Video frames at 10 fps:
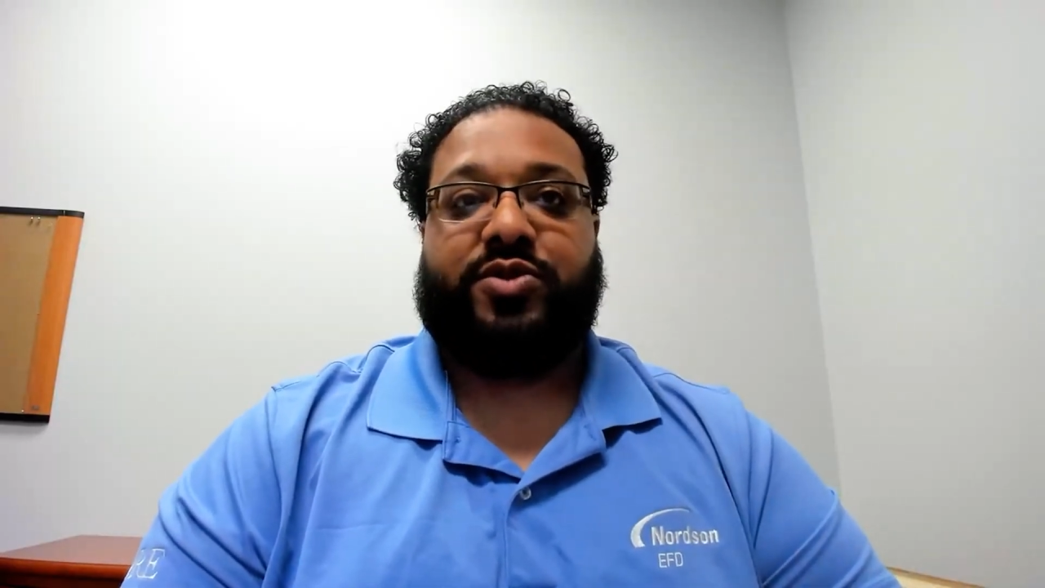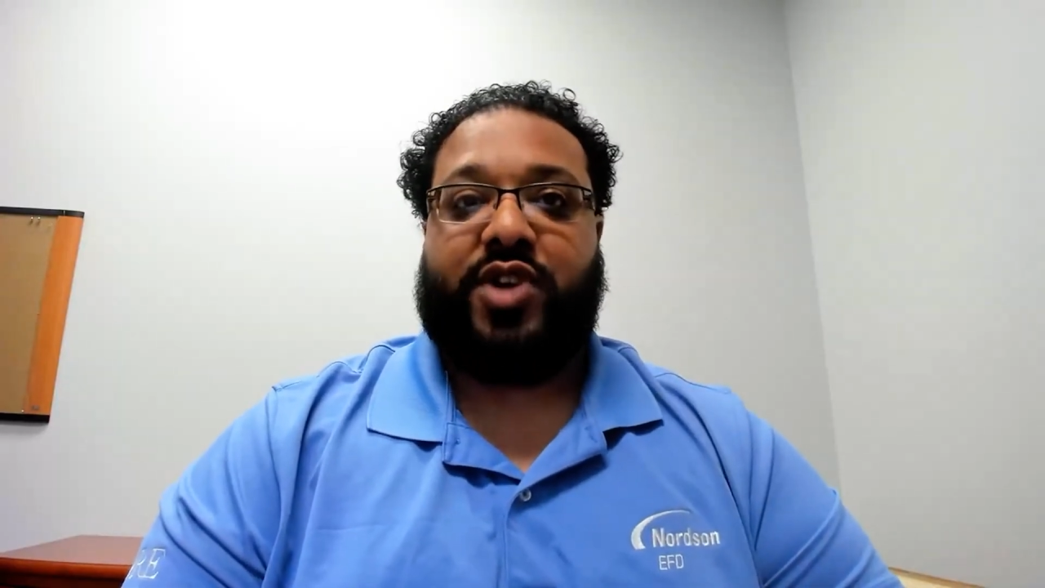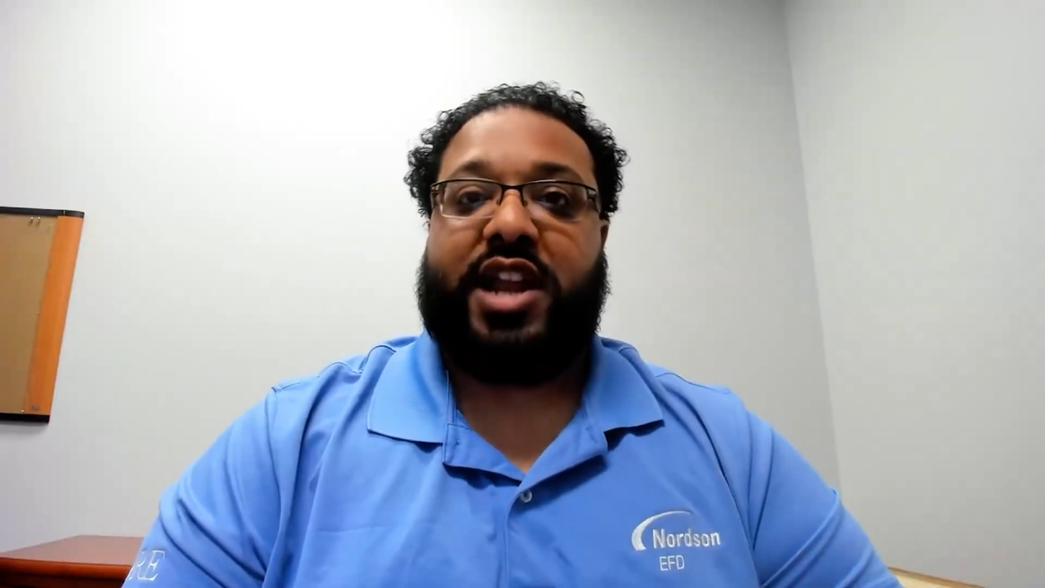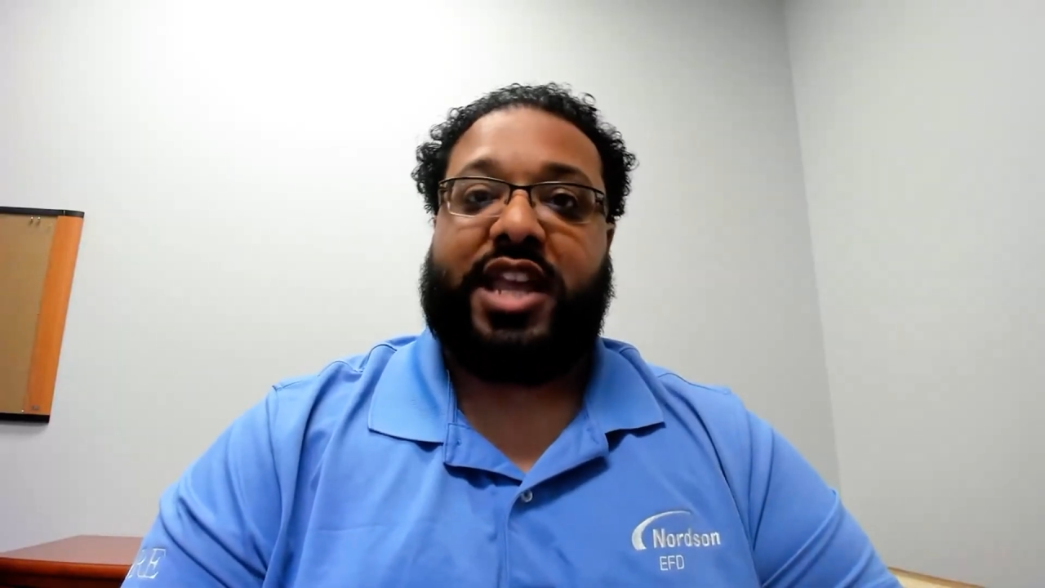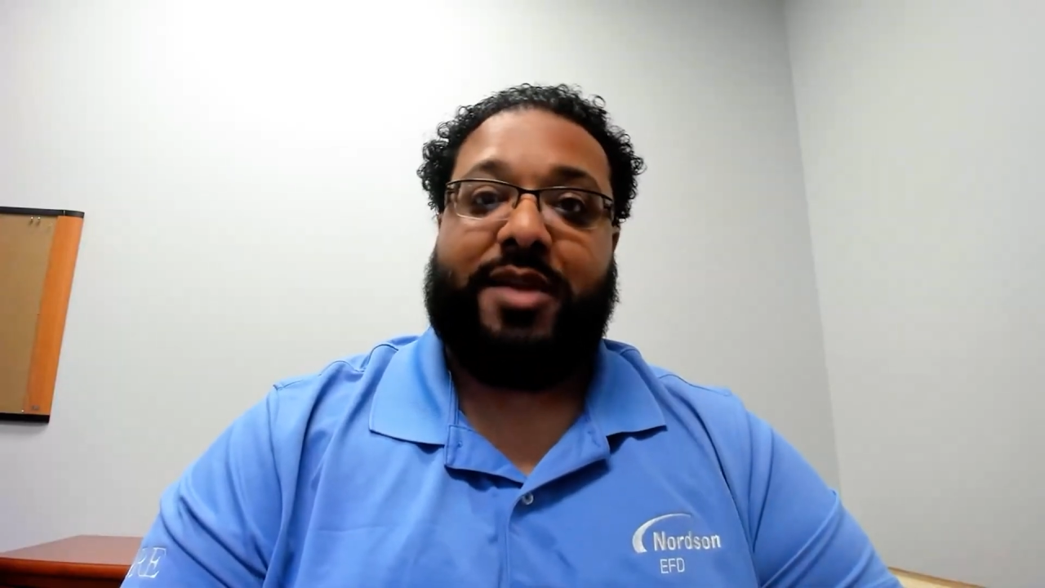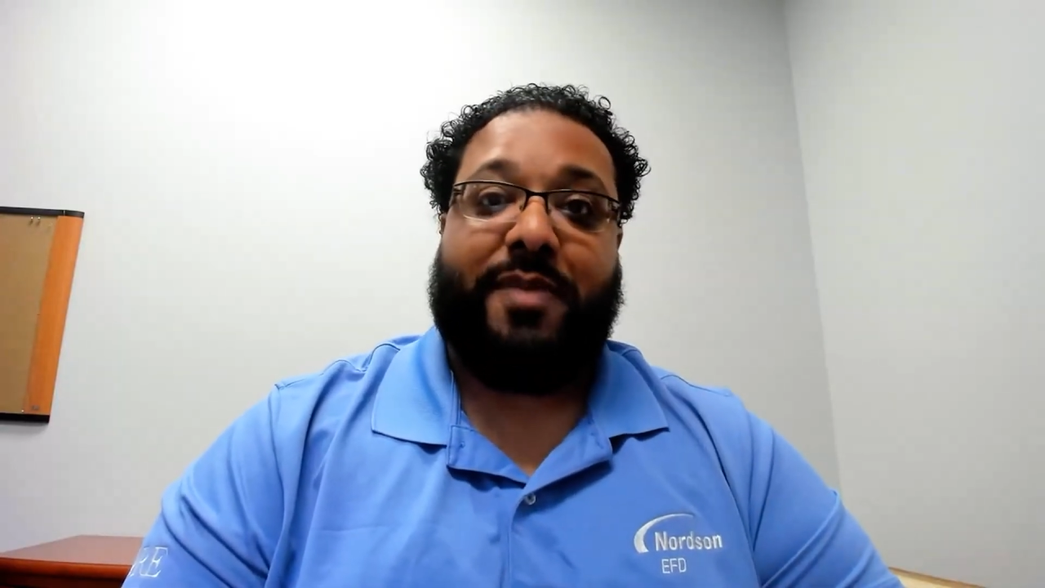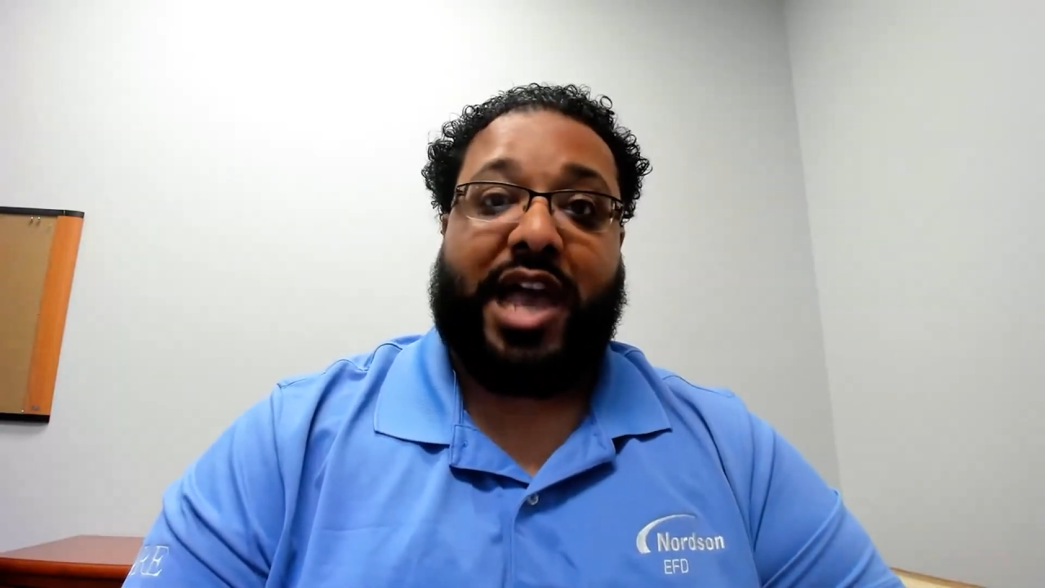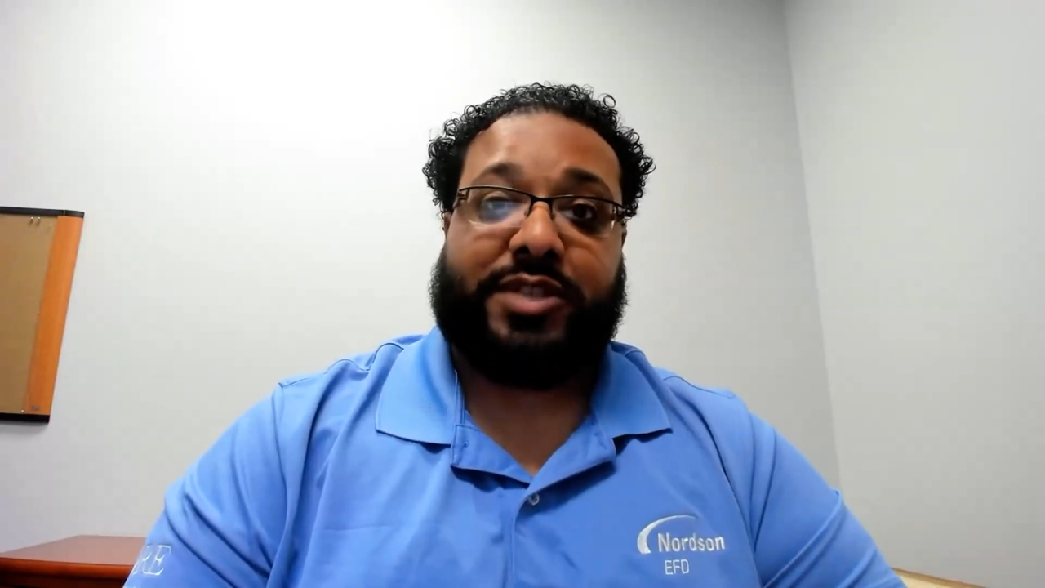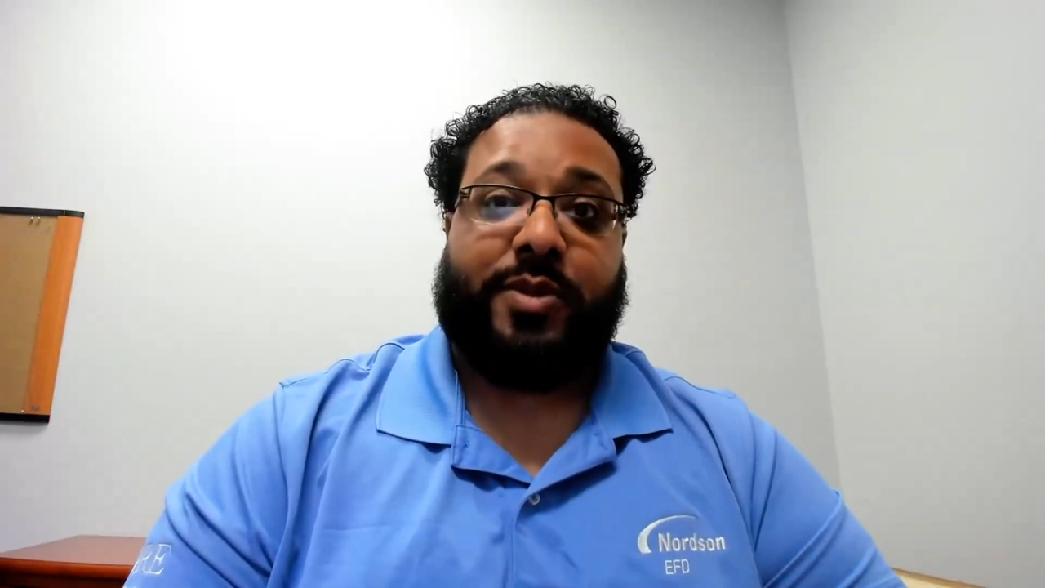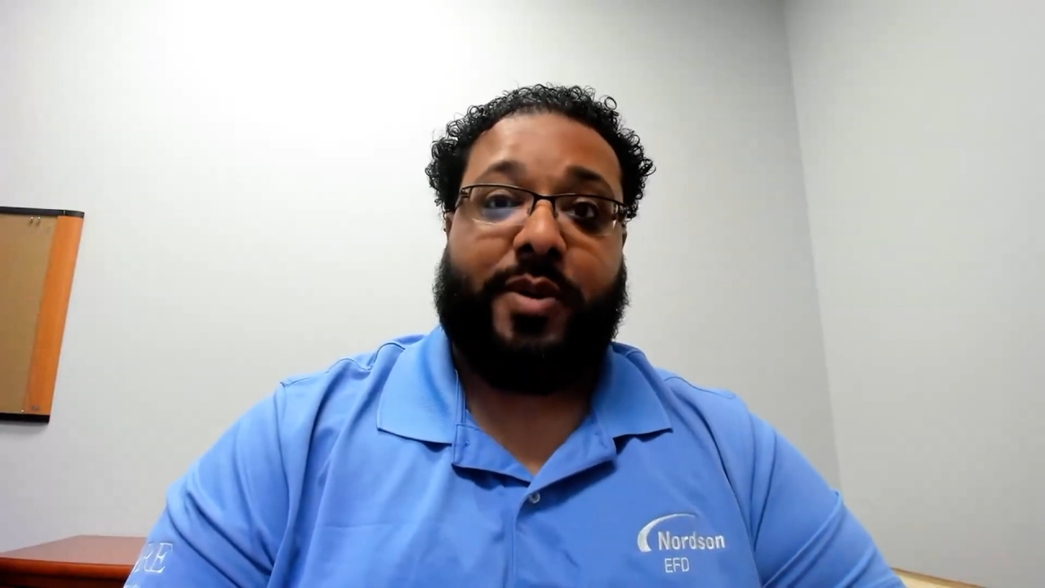trying to keep
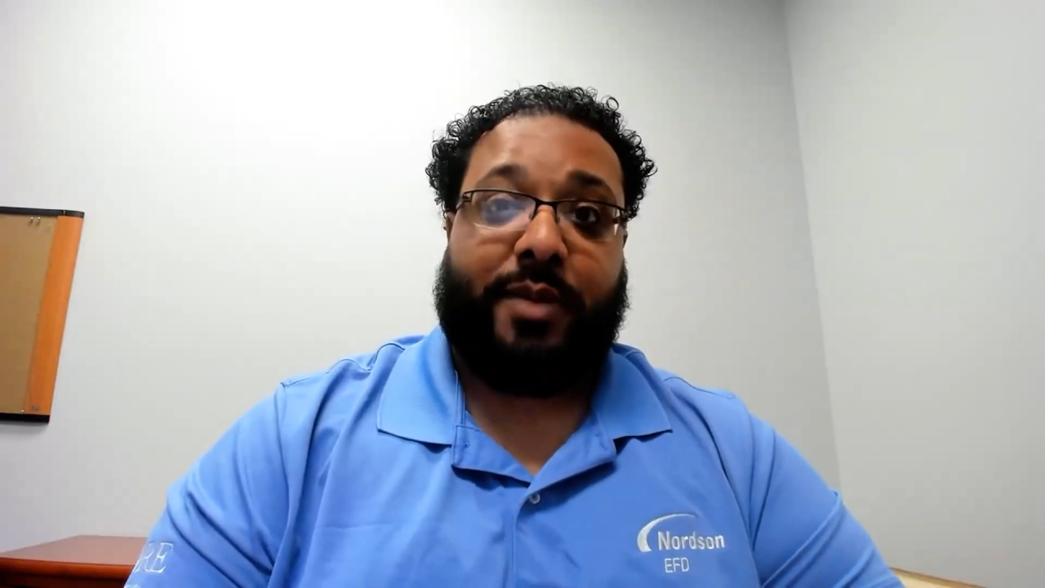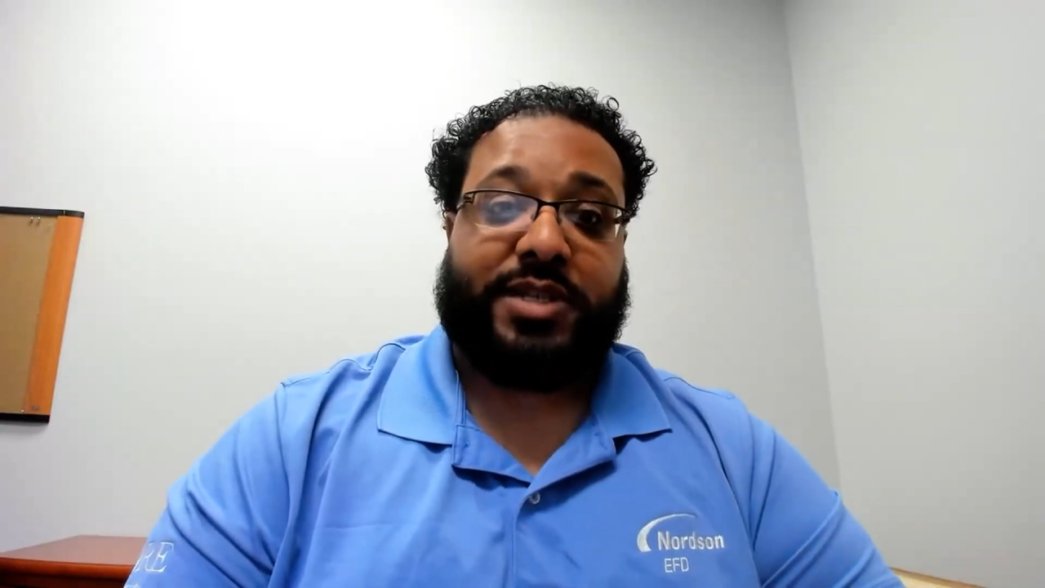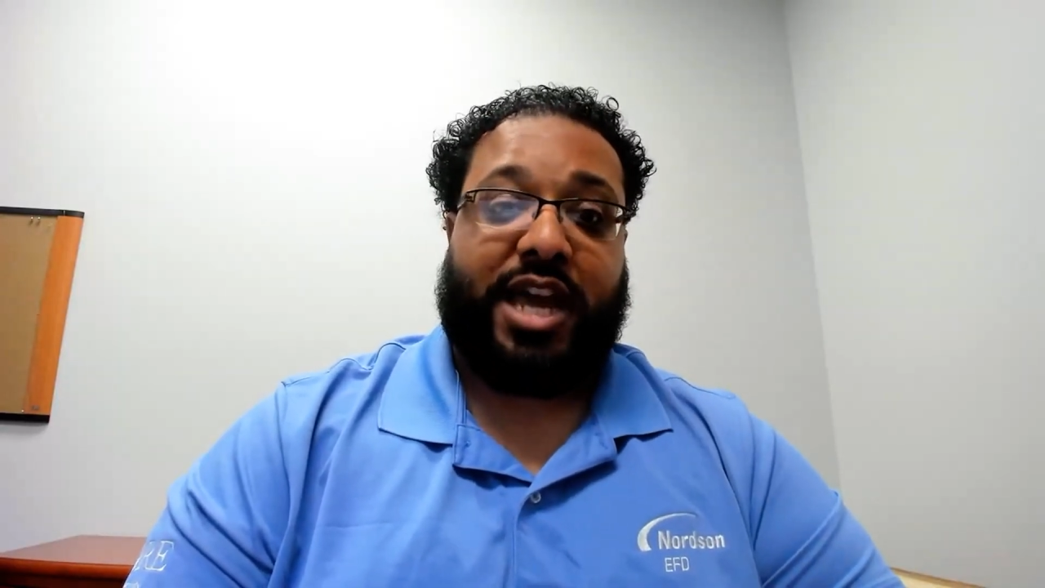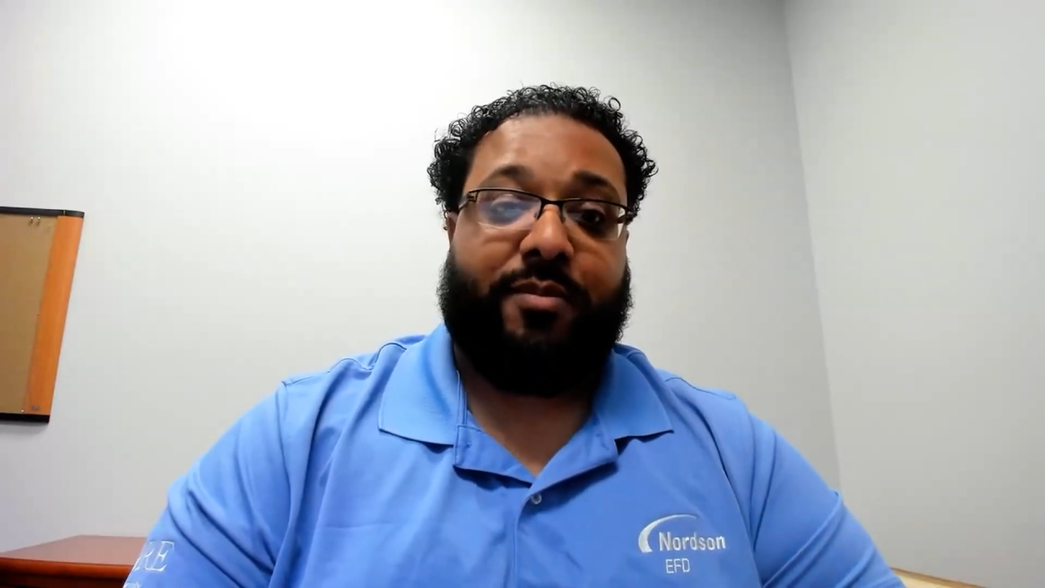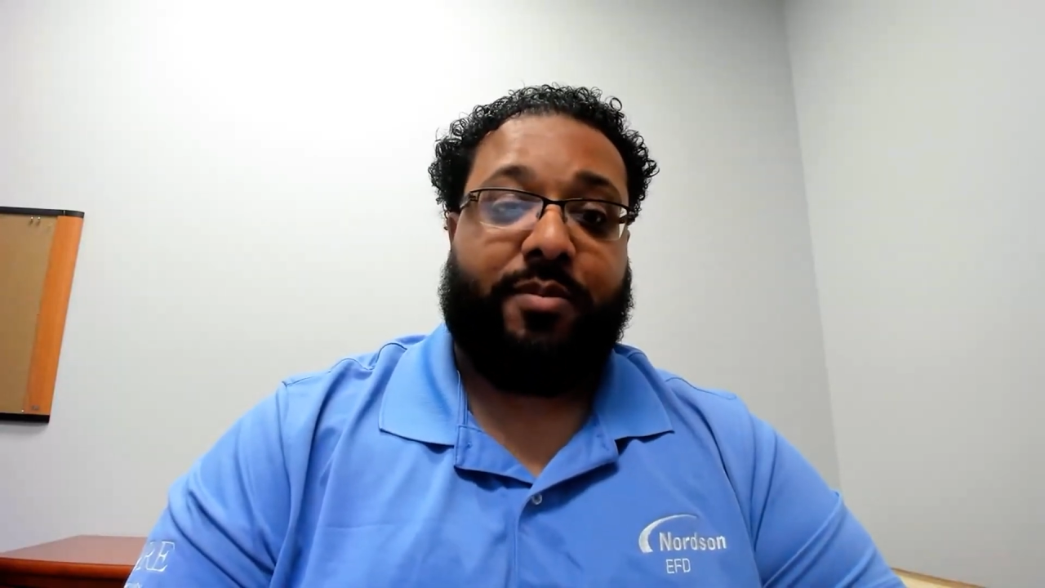maximum uptime.